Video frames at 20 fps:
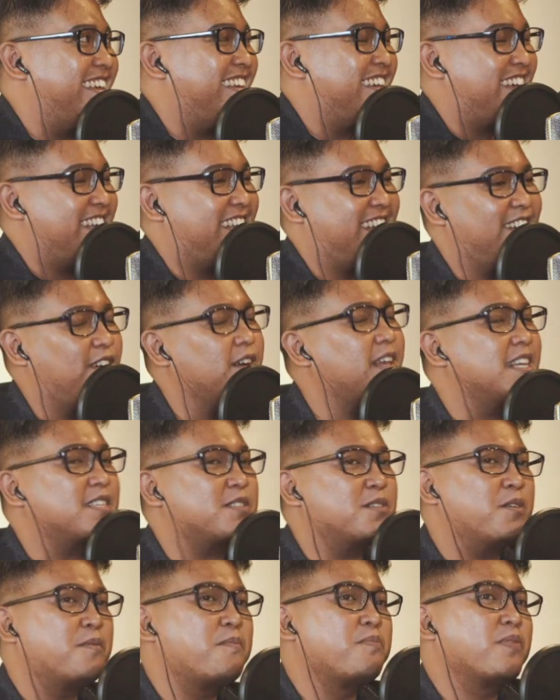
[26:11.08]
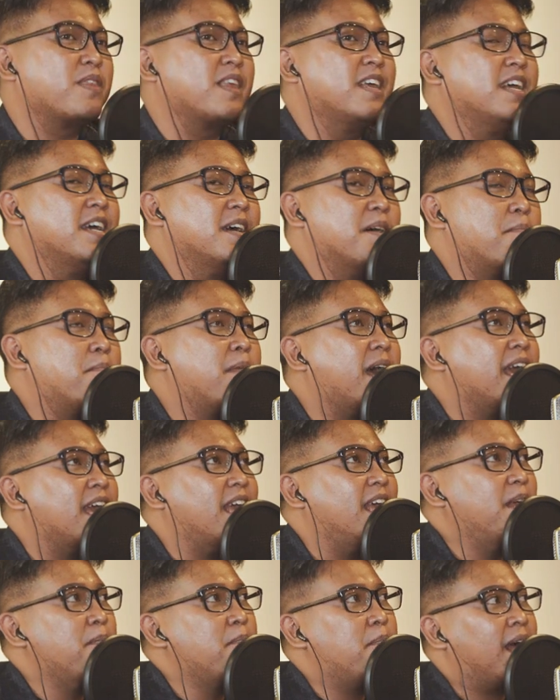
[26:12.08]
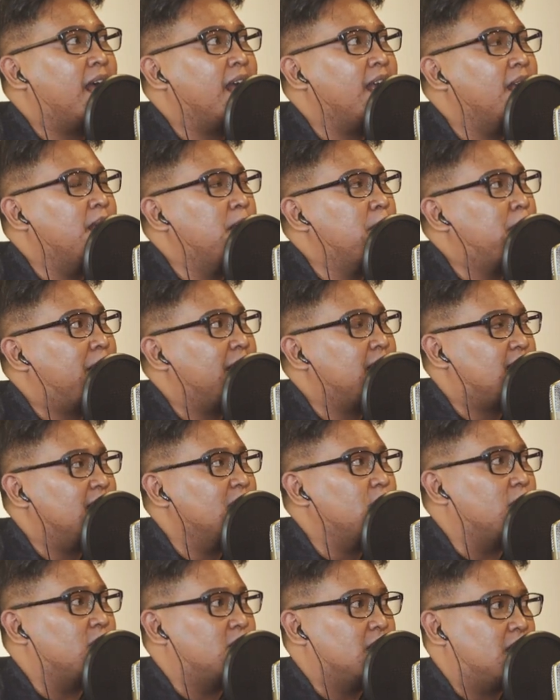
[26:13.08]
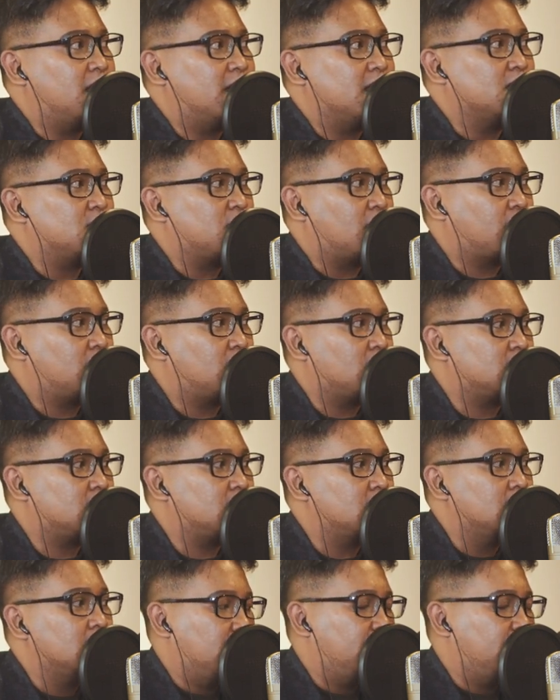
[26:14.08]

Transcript: yeah, yeah, okay. So, my my my thing with that, right, is of course,